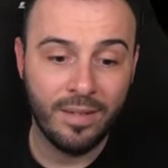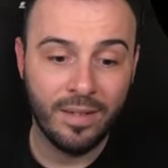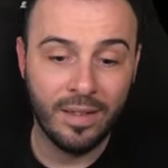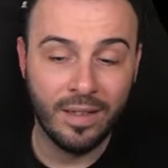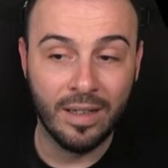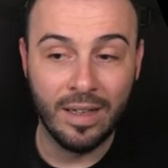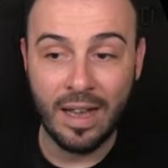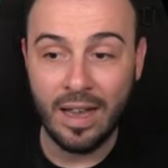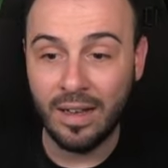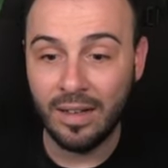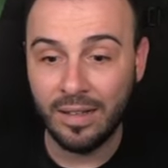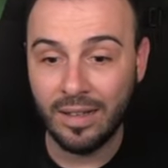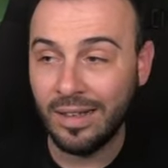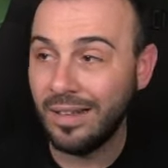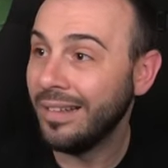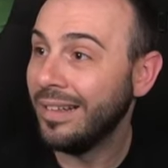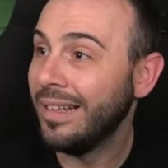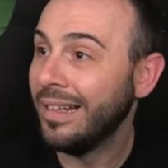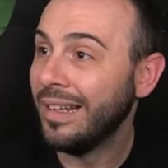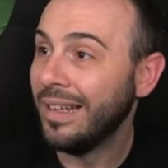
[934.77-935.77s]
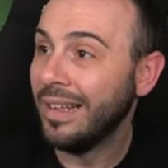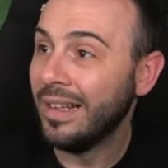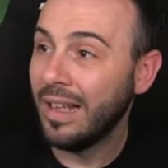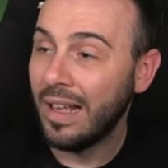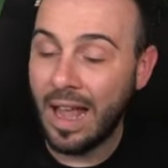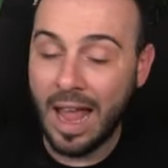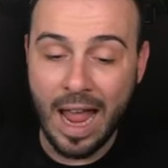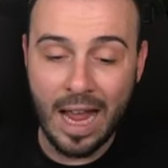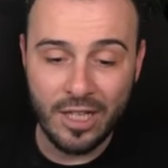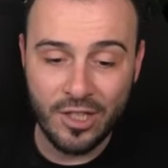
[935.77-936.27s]
Uh,
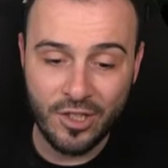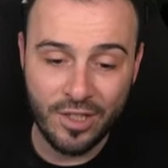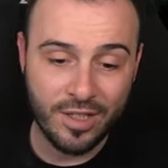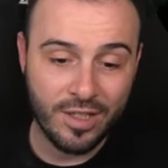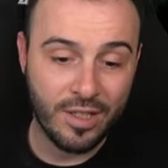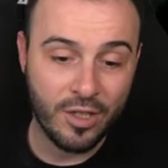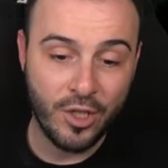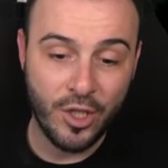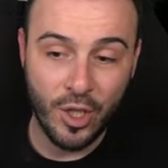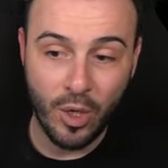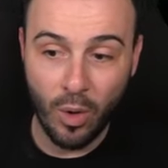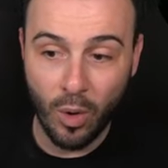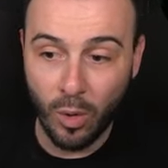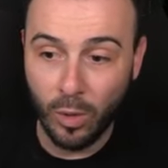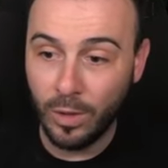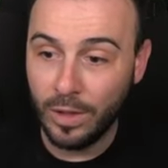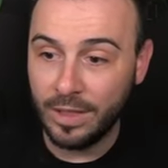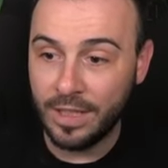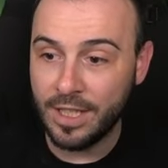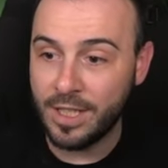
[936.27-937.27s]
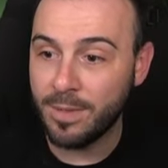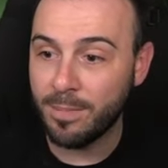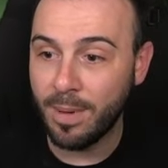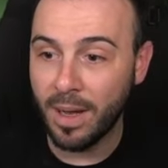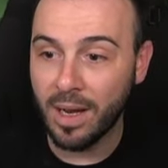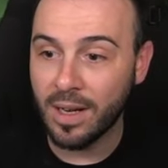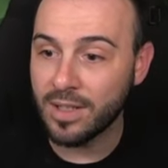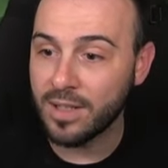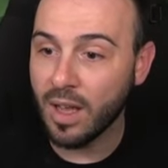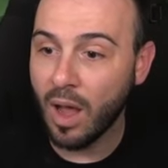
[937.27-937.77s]
Etches, she only
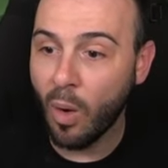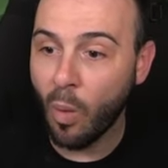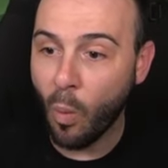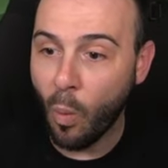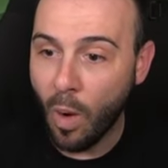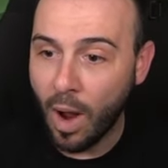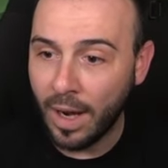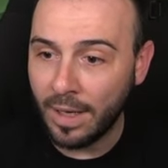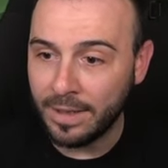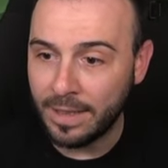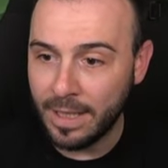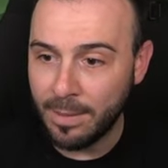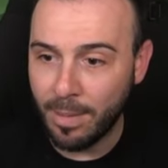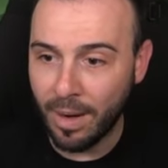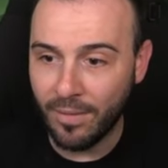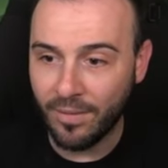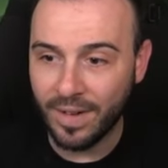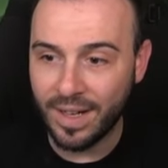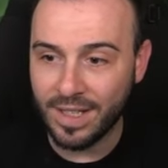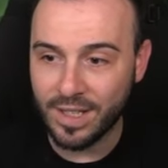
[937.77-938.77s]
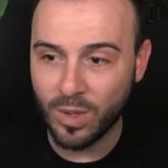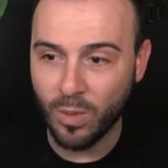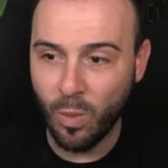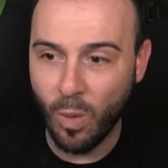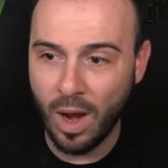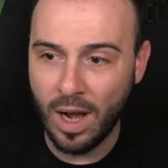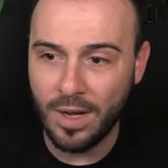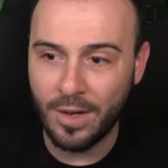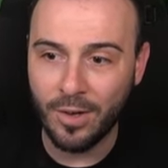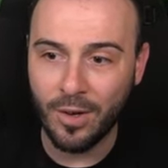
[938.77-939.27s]
dispels one debuff as
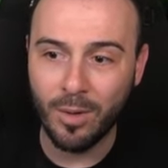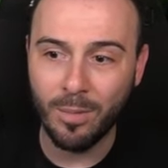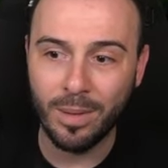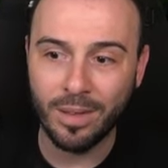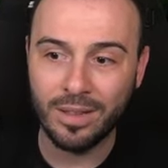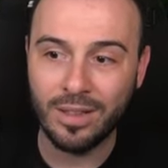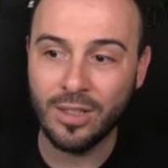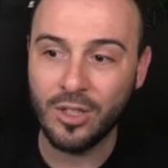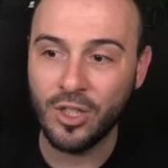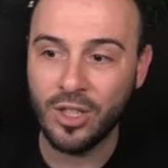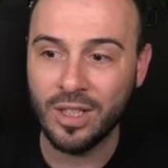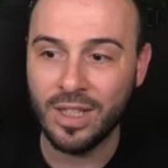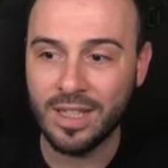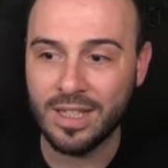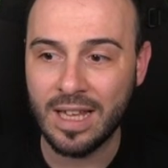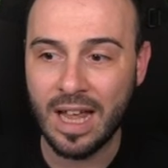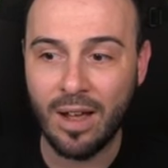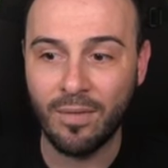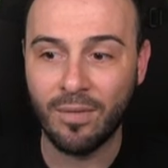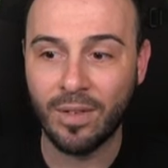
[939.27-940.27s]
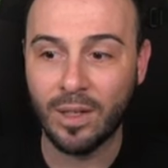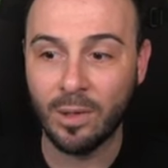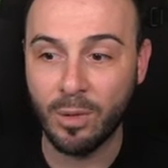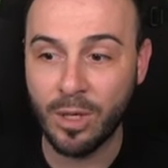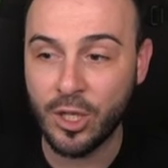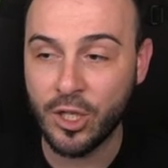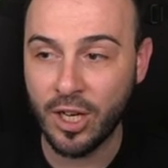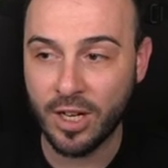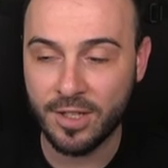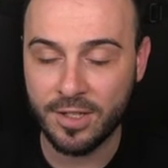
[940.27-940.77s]
well, you know, but she does have a
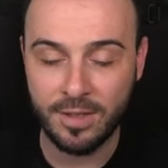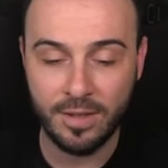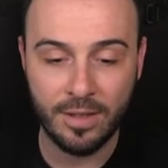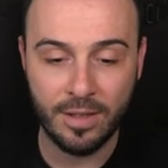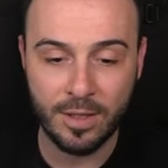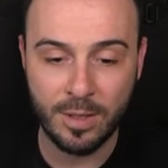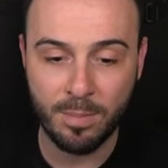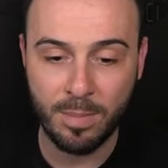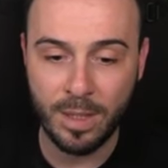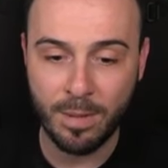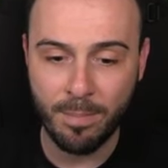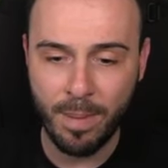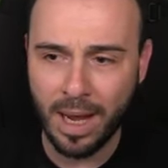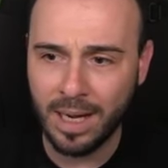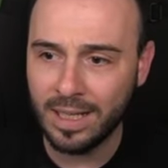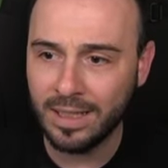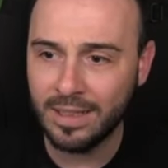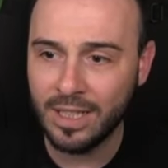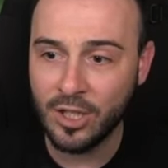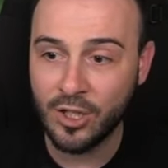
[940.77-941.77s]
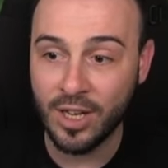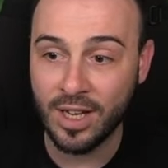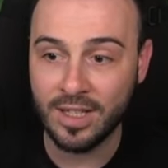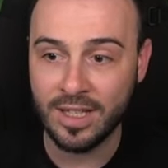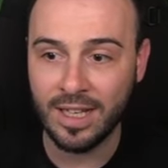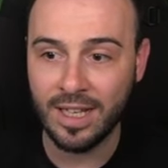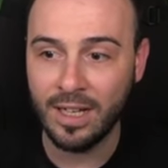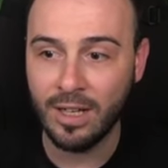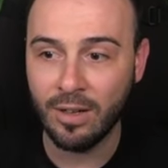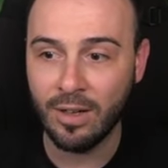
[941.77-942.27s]
Richard's uh, speed penalty. She has
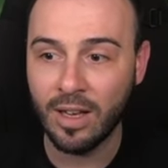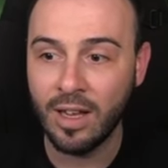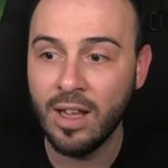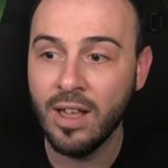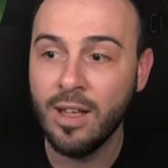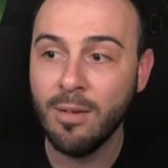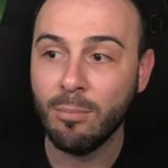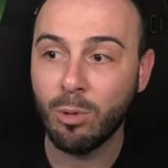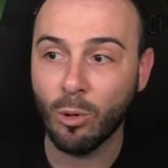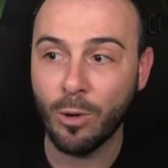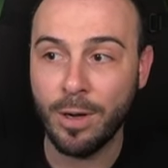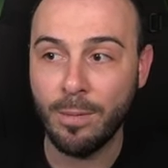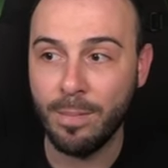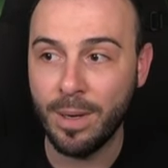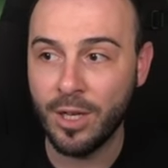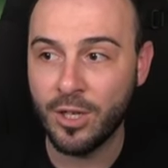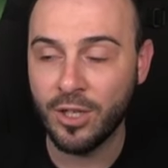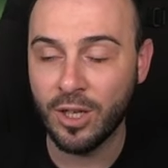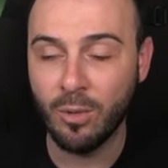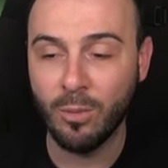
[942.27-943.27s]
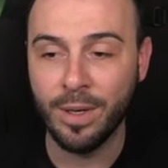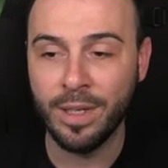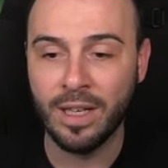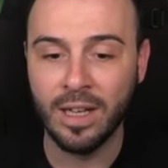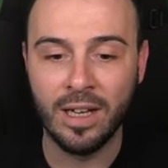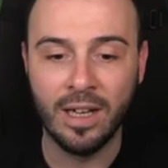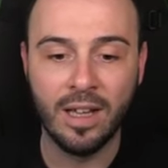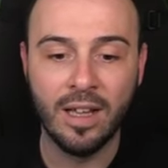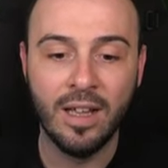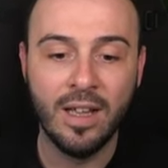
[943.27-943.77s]
healing prohibition with a,
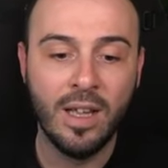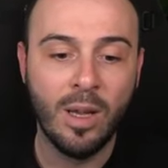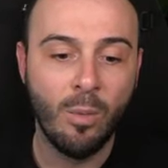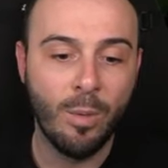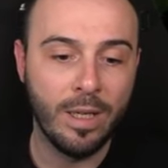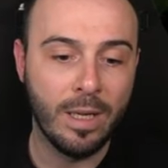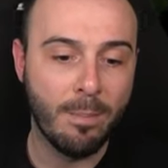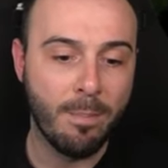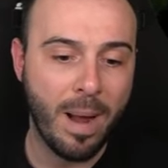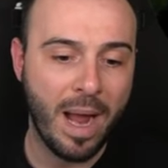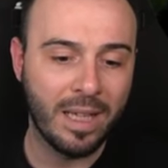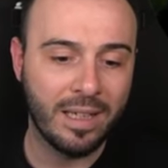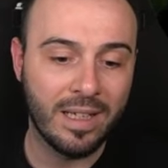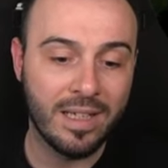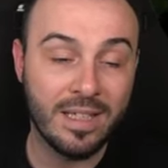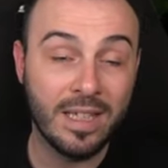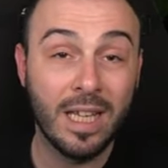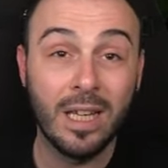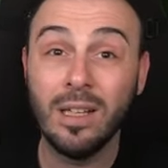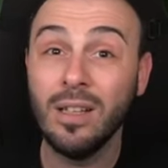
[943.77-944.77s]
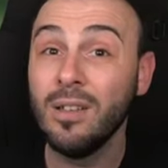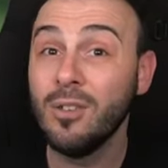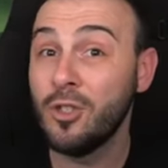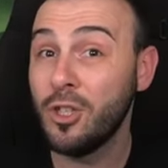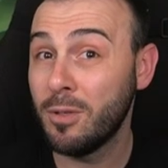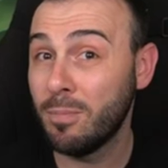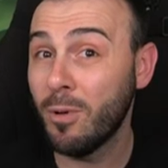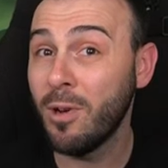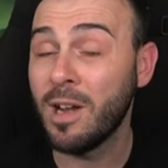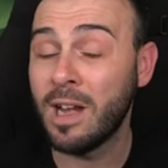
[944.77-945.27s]
uh, with a battle skill.
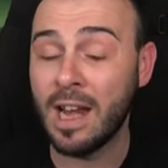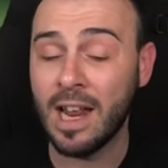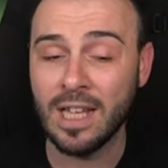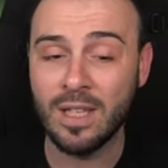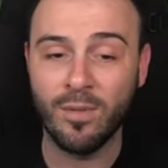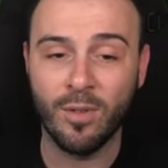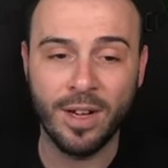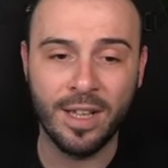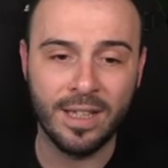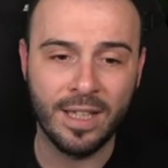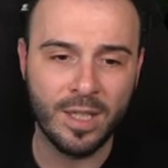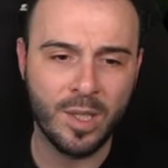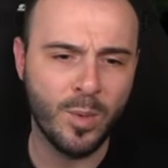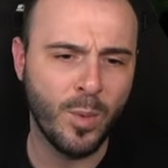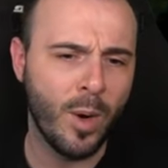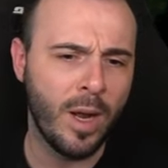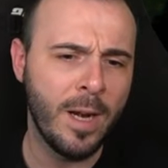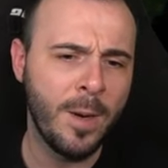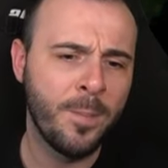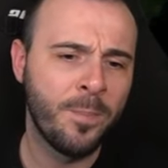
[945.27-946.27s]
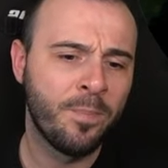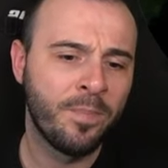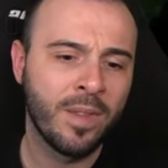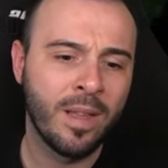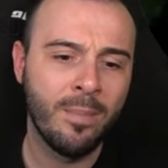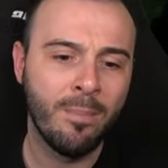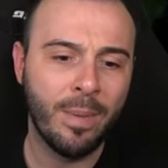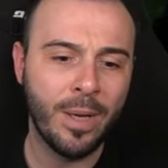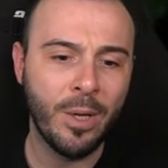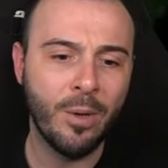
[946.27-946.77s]
She's pretty nice for it as well,
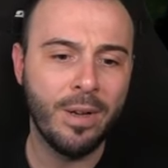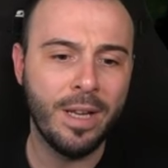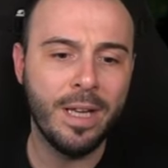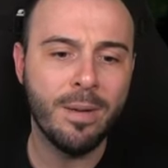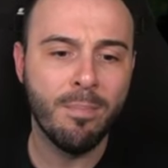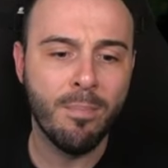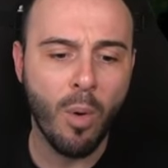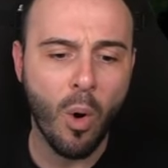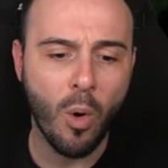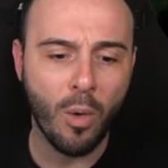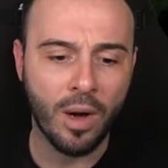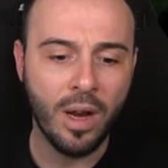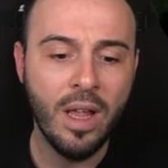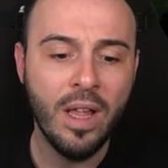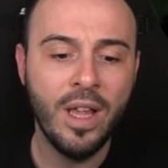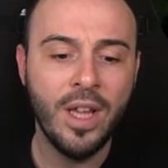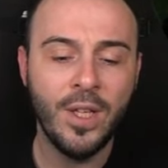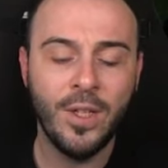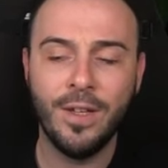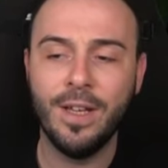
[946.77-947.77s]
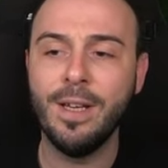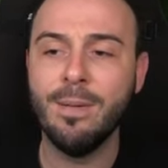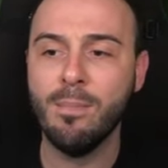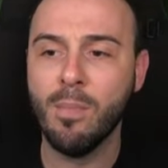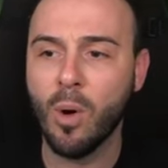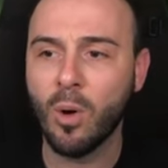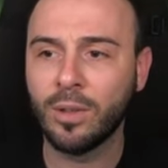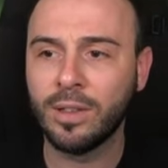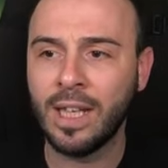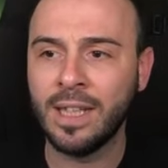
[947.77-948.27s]
but you need more. You need
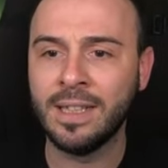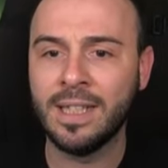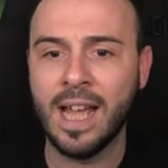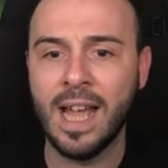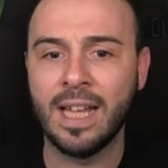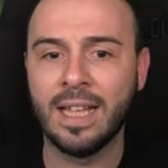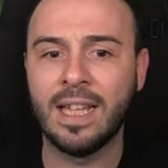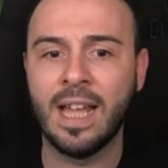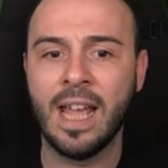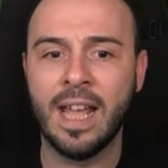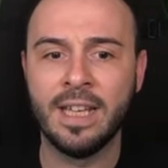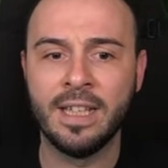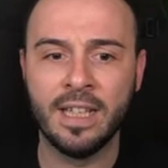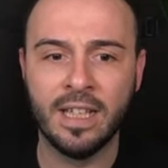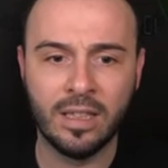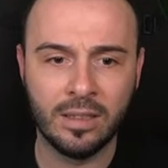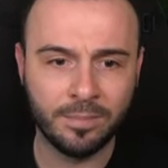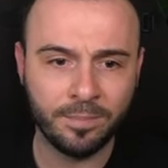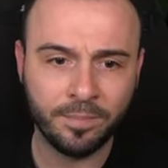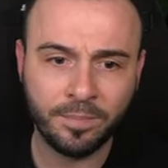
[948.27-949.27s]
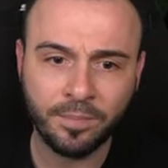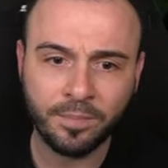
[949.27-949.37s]
more than that, and uh,